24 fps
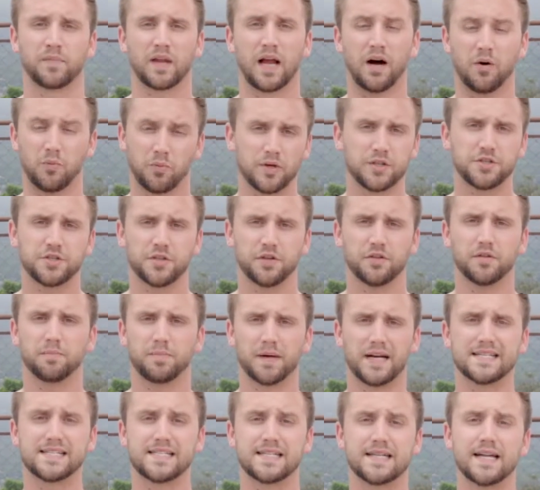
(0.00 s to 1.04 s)
I'll wish you the
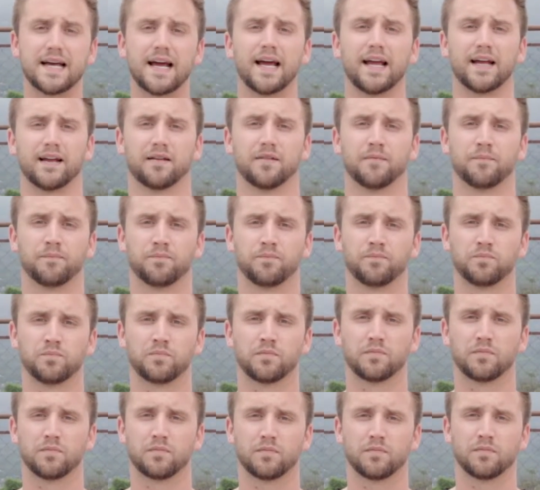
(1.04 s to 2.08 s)
best day.
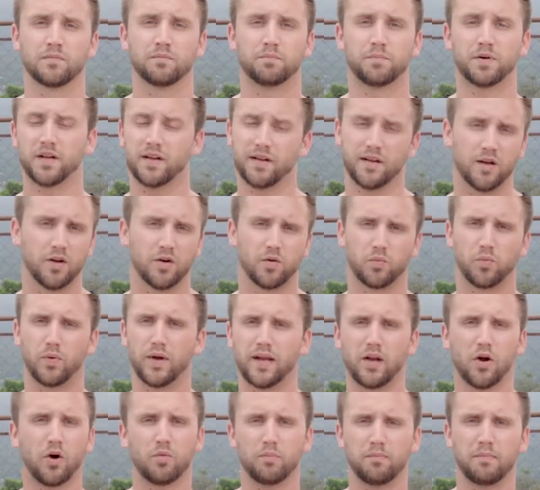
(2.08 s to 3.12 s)
But we
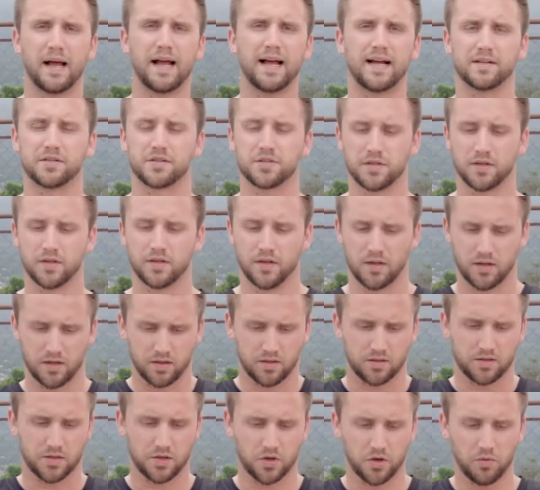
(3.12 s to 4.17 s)
don't mesh.
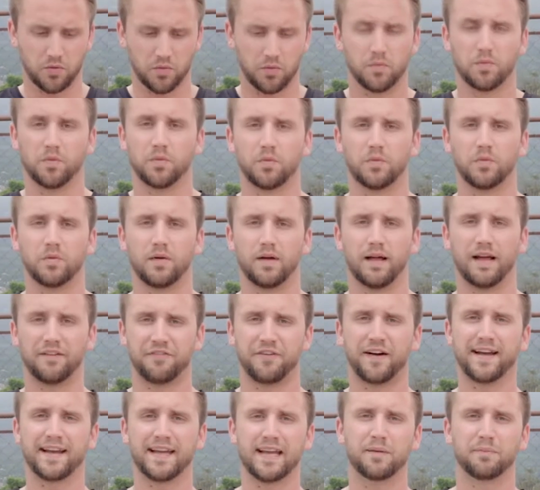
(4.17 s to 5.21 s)
So if
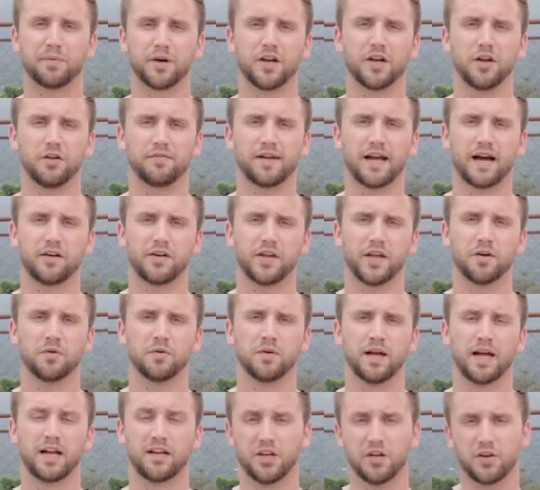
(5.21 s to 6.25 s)
I can't bring you value
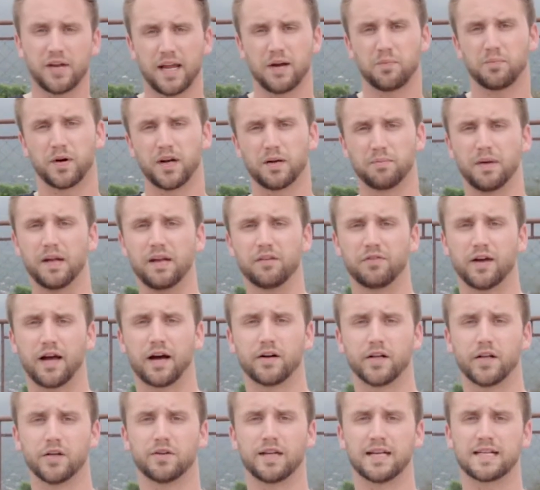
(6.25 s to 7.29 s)
and you can't bring me
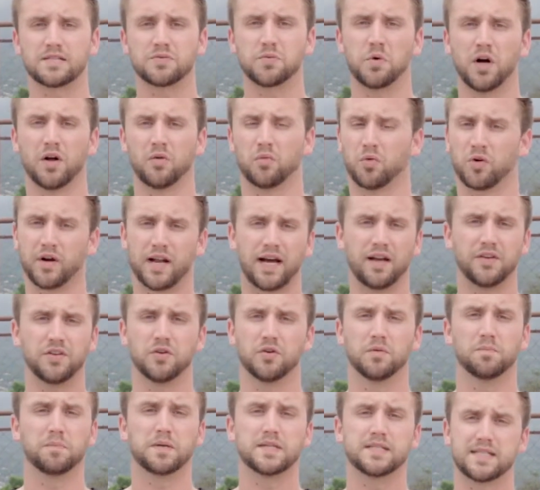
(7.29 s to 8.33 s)
value, guess what? We're not
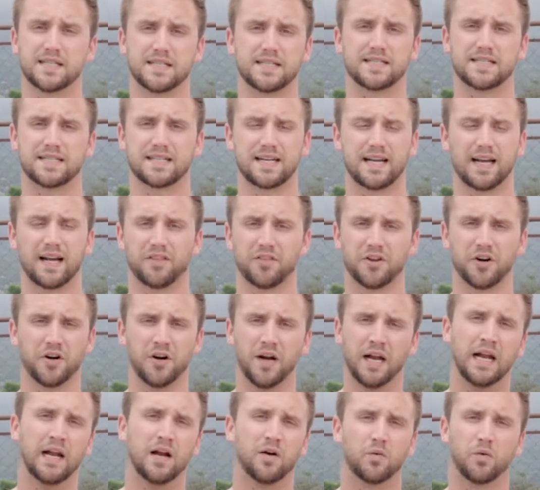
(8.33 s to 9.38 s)
doing business together.
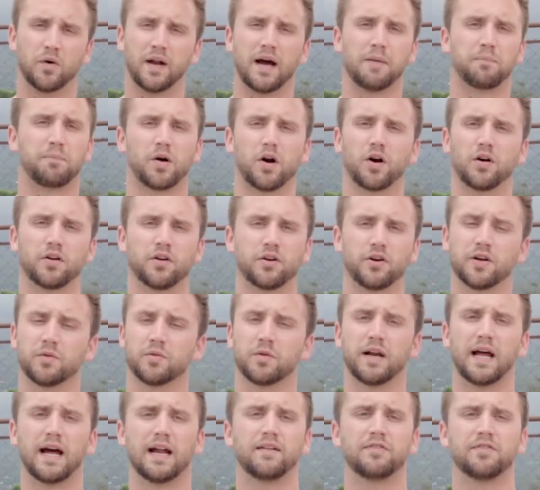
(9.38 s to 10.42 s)
We're not partnering.
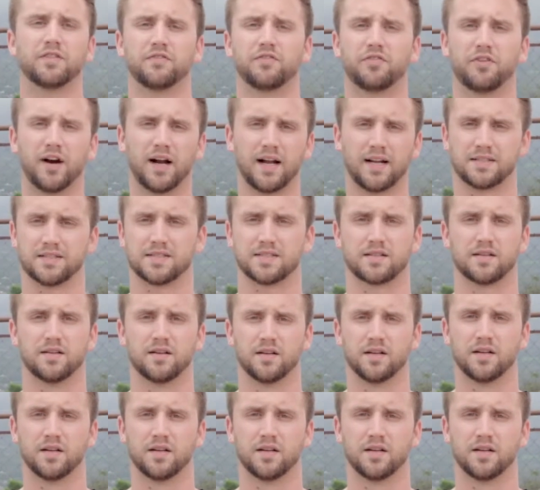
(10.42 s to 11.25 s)
We're not even friends.